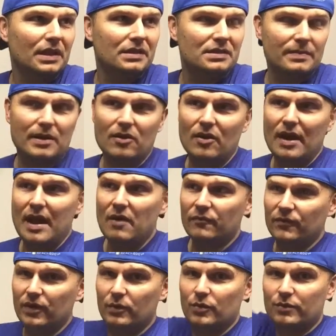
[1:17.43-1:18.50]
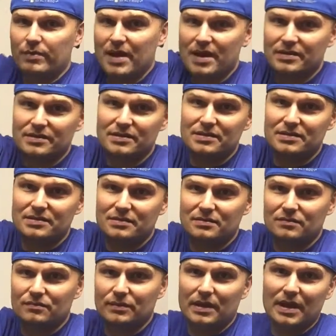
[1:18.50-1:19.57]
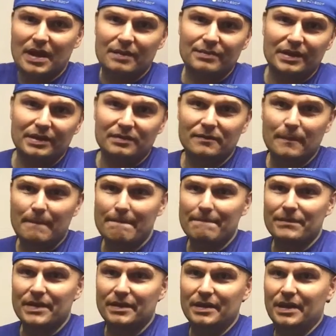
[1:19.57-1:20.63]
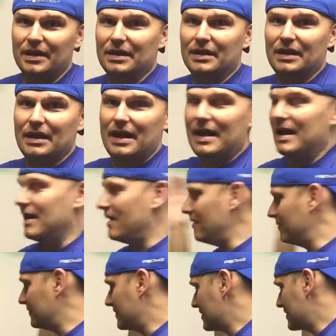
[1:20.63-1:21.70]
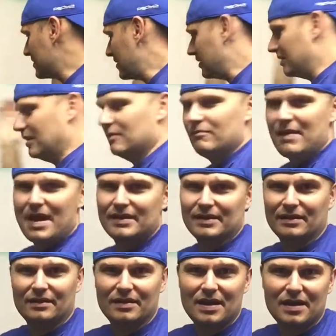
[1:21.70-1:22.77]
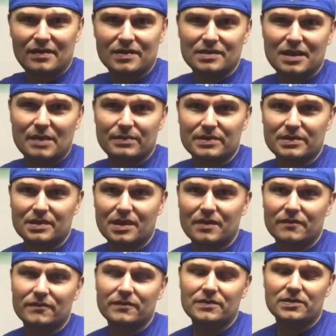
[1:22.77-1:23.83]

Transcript: it's about half filled with boxes behind me, and then I have started unpacking a lot of this type of stuff.